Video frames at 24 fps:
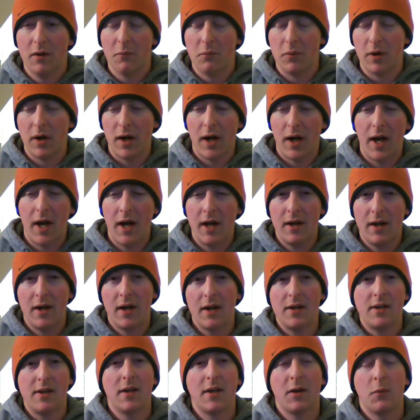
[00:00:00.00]
But I had an
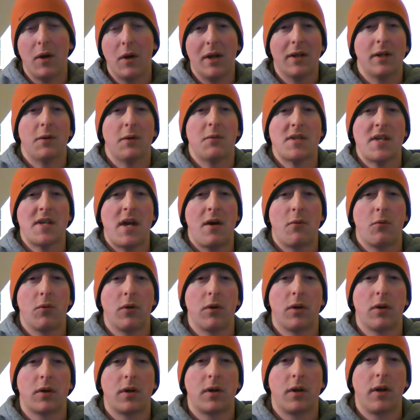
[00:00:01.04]
idea while I was at
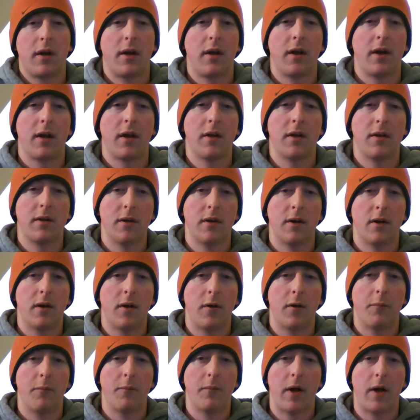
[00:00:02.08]
work, and
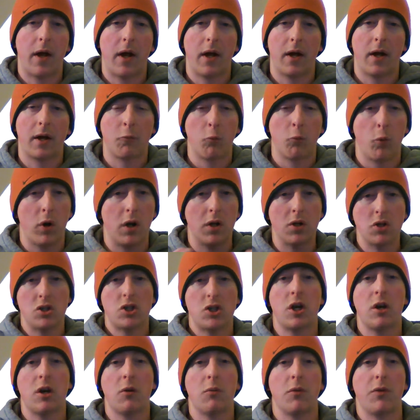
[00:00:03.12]
I wanted to
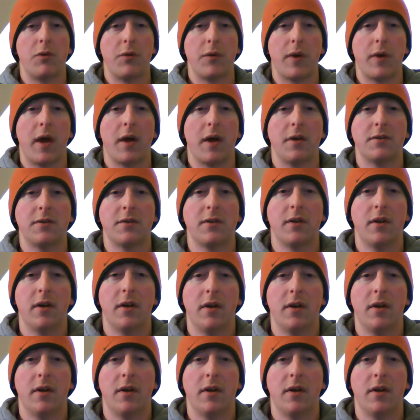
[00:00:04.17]
share it with you guys.